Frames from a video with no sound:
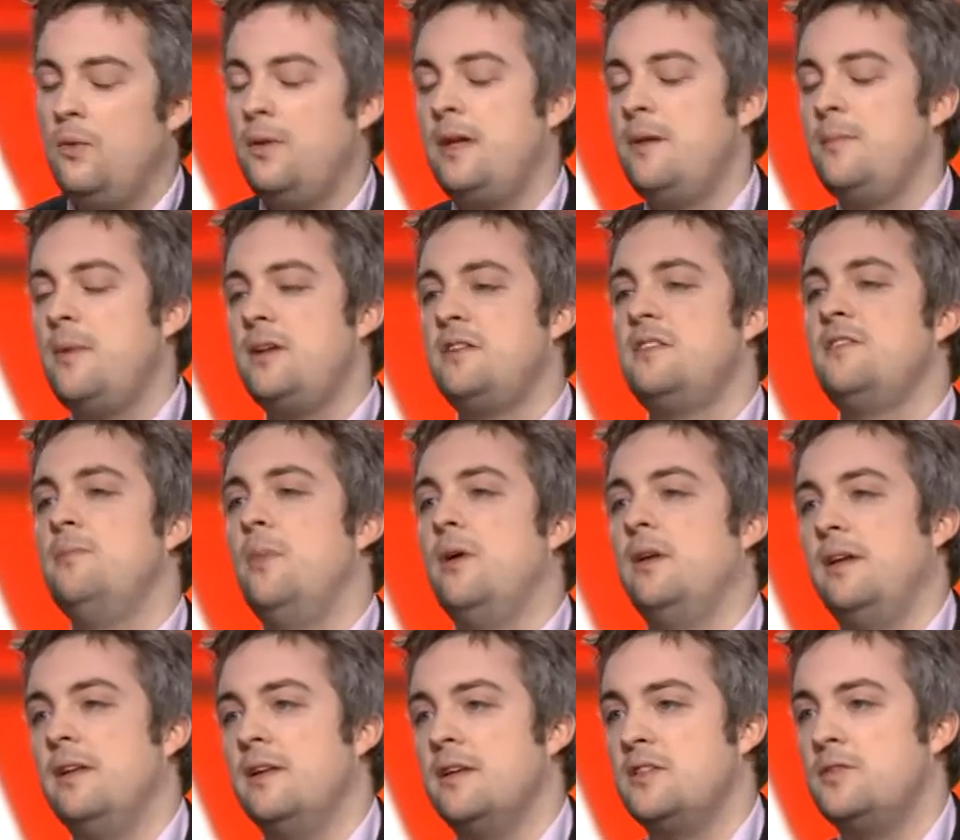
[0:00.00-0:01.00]
the amount of
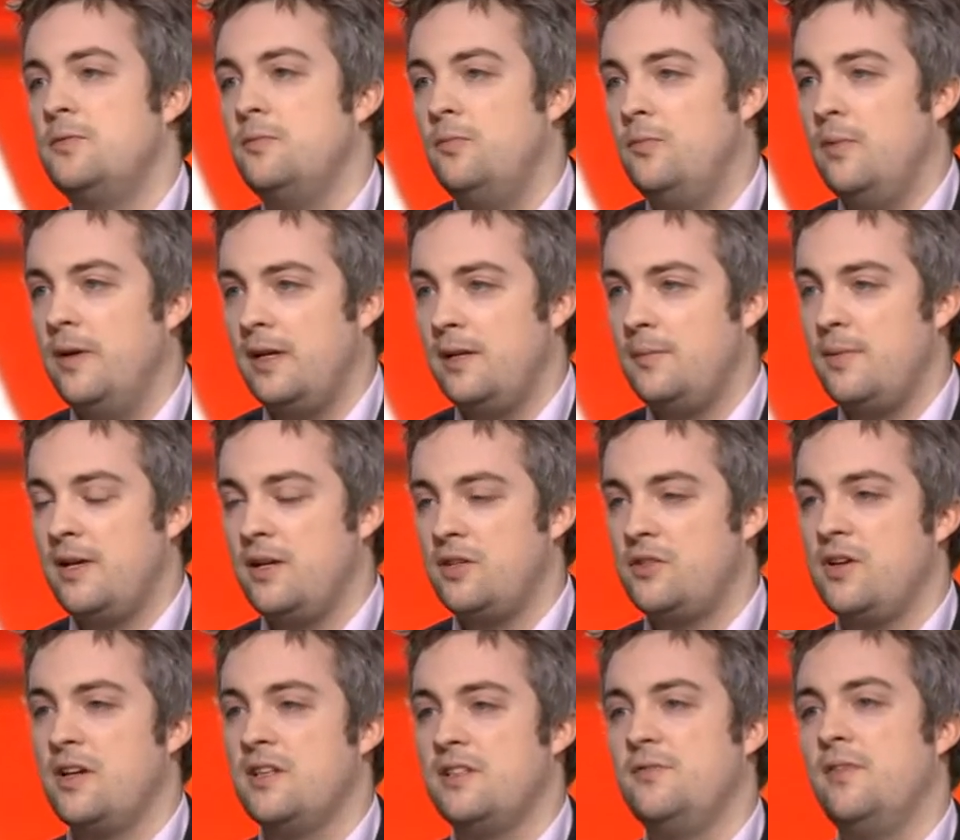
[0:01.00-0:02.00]
money that's really being
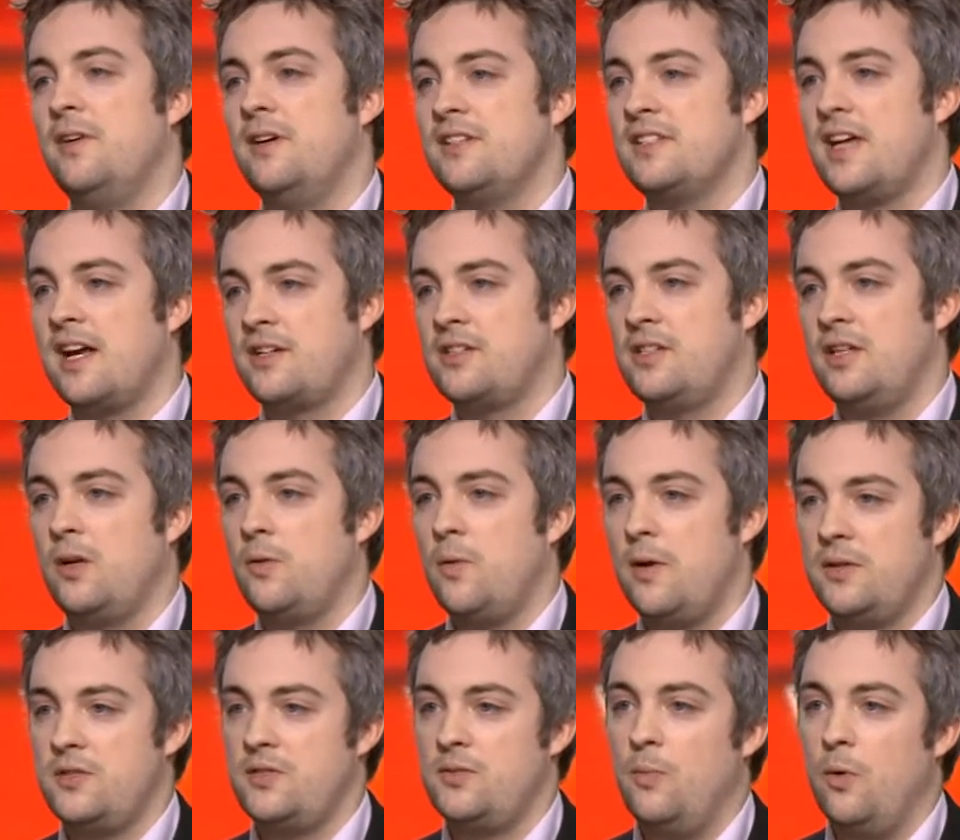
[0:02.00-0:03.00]
transferred is actually
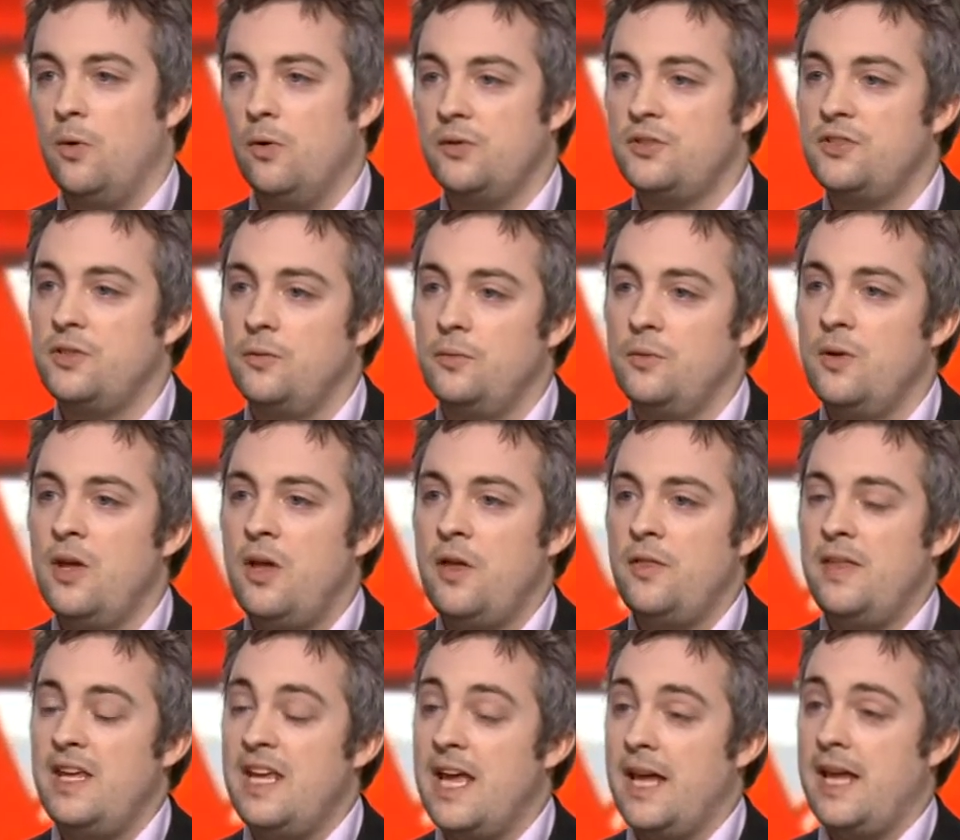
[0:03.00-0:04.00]
quite small. So
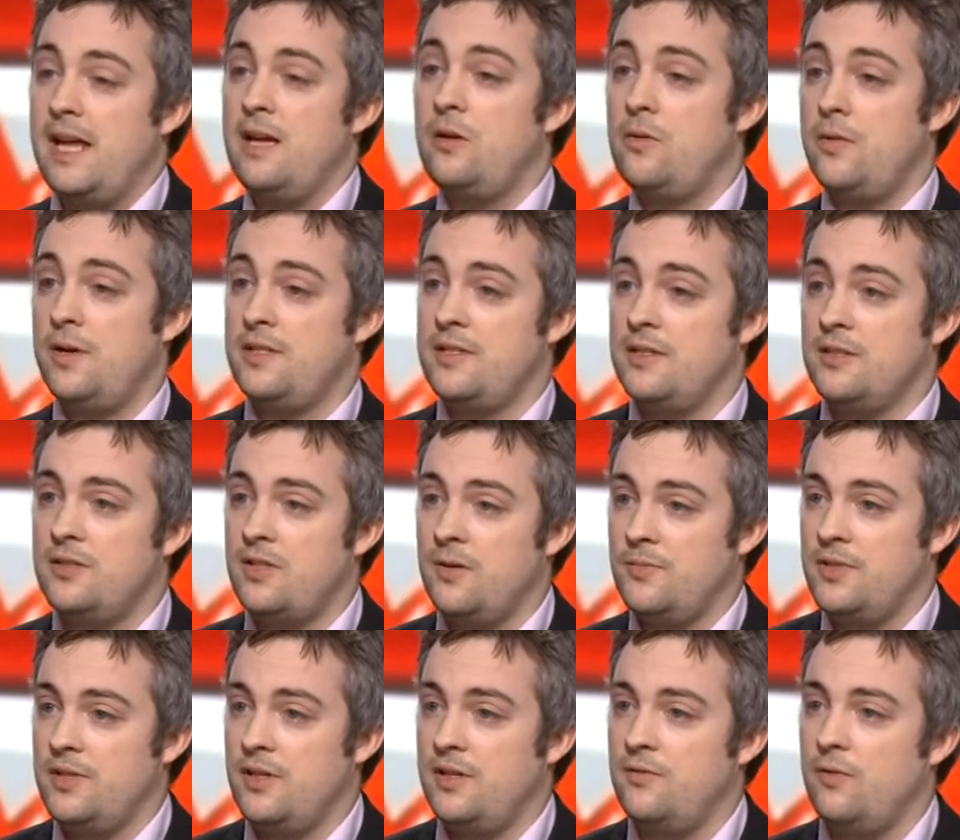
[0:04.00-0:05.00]
the increase in
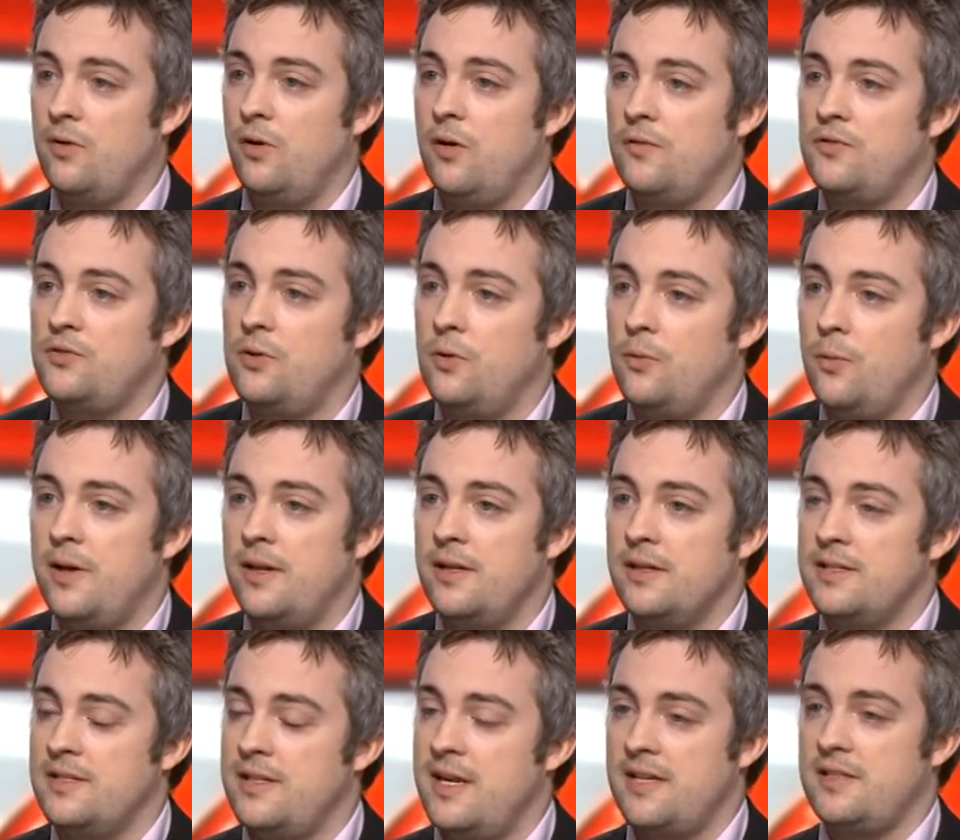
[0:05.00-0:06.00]
subsidy for offshore wind
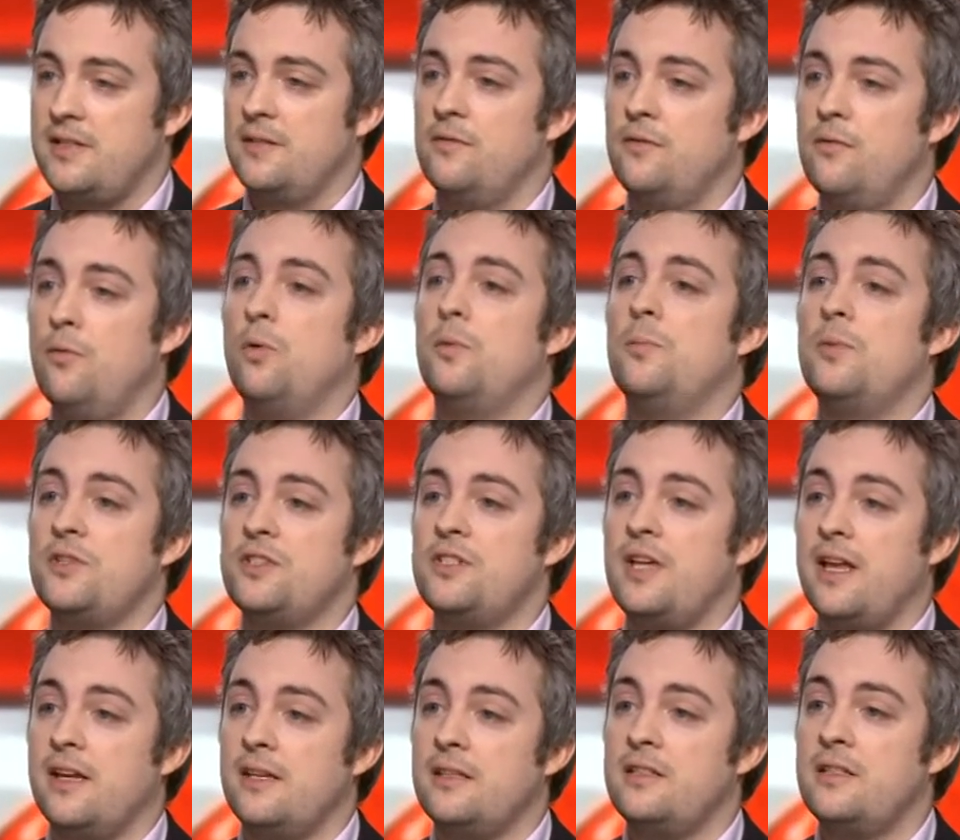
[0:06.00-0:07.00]
is less than
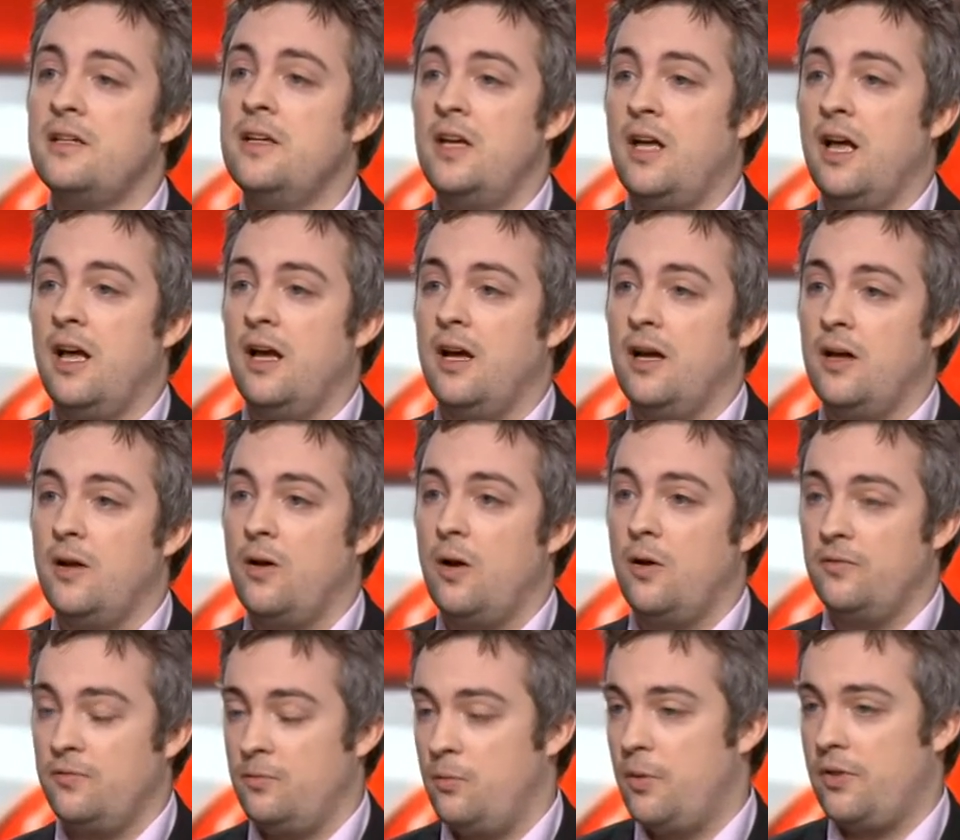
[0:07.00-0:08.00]
4%
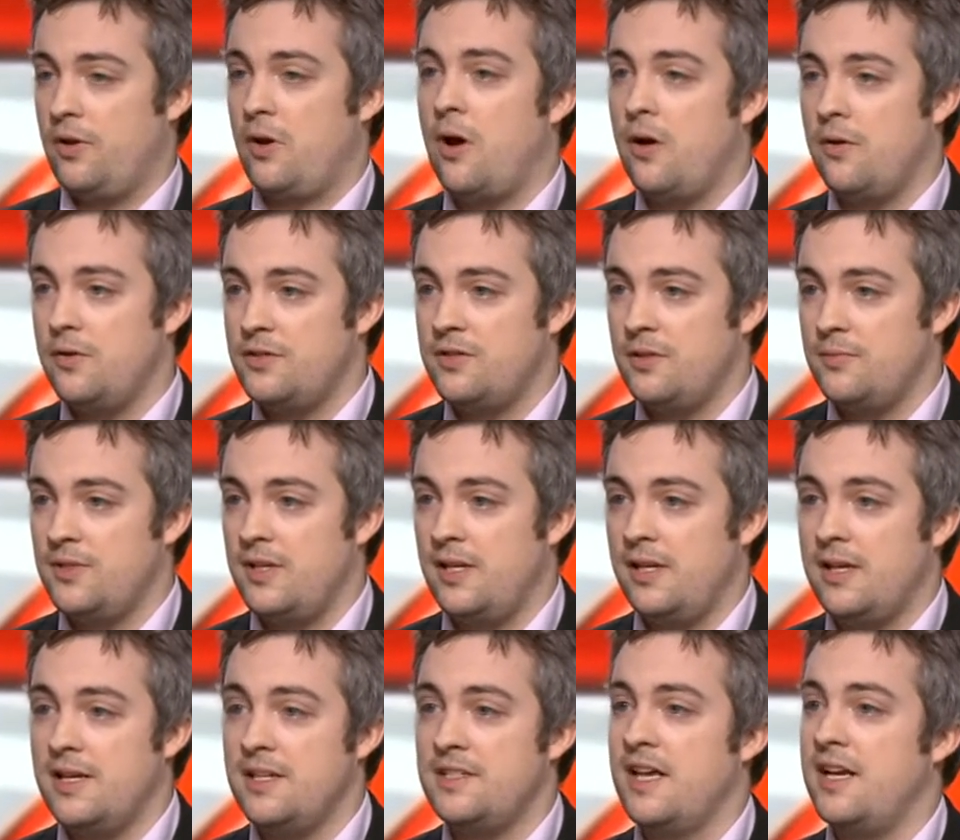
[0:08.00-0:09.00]
of what the current subsidy
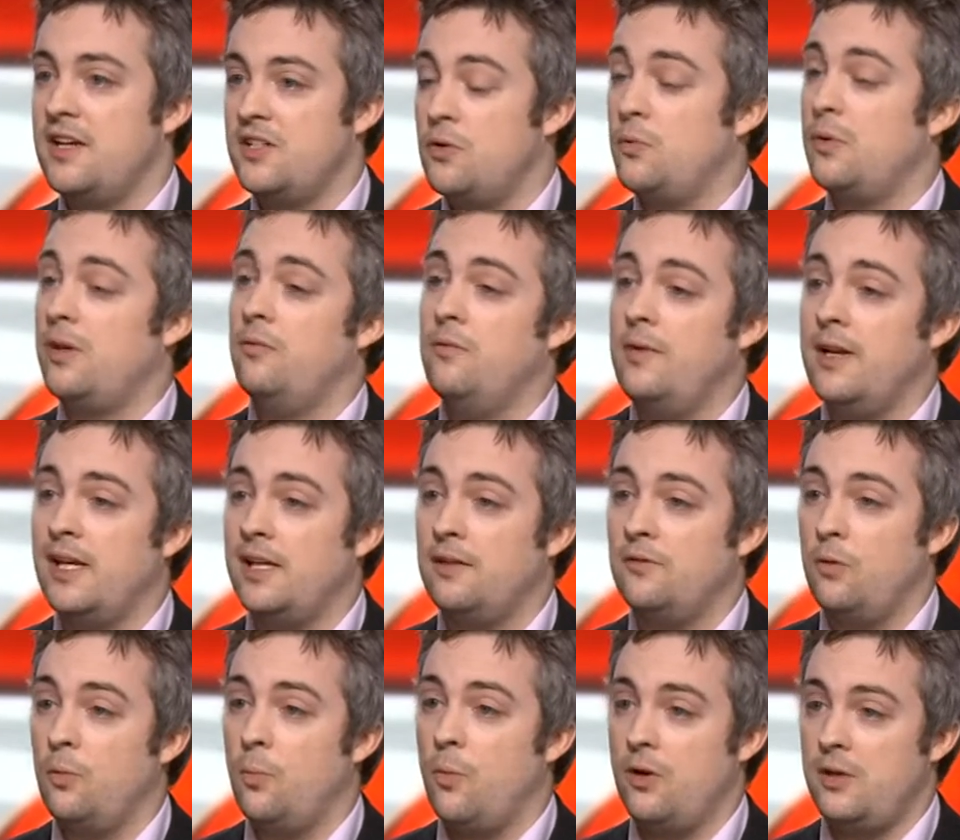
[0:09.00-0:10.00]
is, and it's only really for
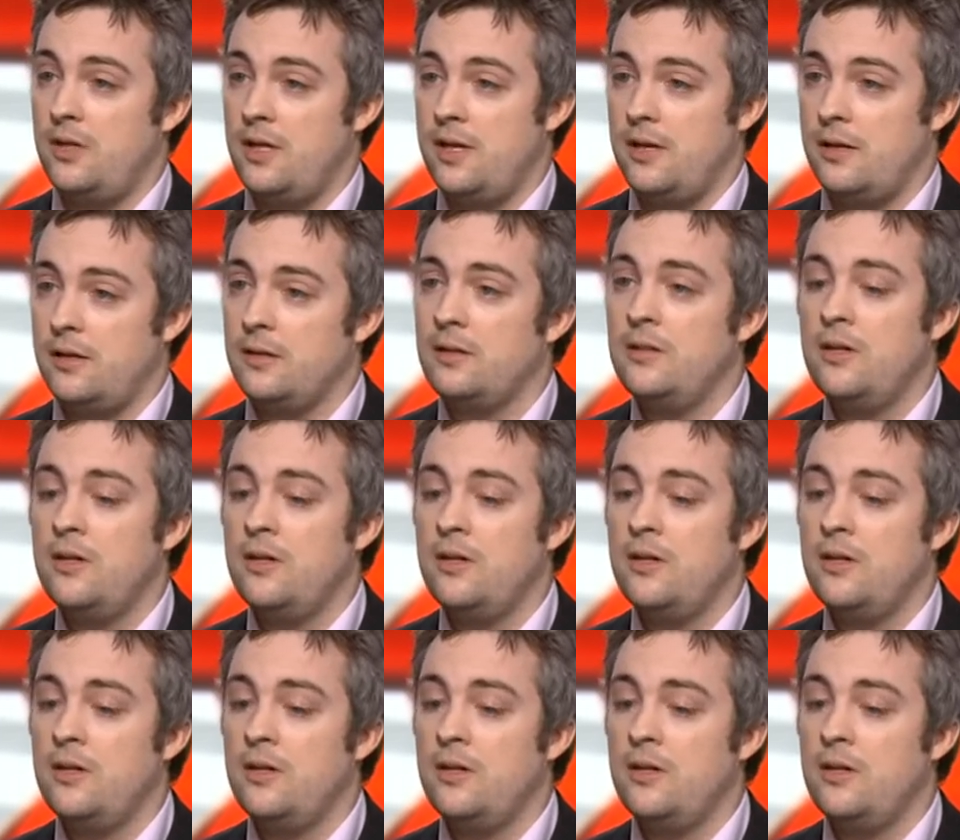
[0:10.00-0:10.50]
1 year.